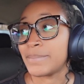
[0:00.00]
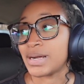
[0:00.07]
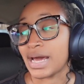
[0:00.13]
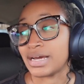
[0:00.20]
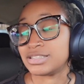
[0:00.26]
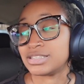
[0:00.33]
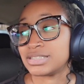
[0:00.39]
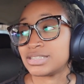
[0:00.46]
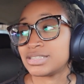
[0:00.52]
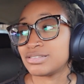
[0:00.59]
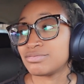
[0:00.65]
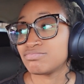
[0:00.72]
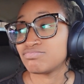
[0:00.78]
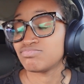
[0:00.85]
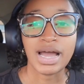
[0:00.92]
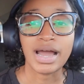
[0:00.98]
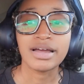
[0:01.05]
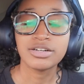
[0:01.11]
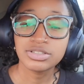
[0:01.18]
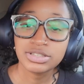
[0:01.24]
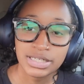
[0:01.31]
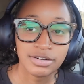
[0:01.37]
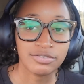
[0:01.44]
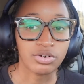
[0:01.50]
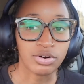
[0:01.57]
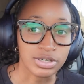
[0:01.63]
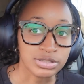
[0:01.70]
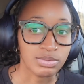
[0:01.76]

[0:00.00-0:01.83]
but I understand, of course,